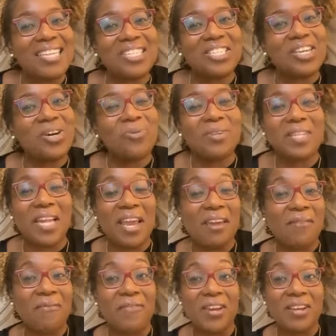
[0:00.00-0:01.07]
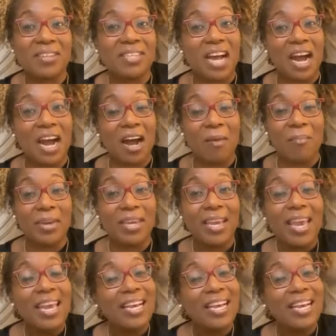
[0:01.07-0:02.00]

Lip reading: still was letting fear stop me.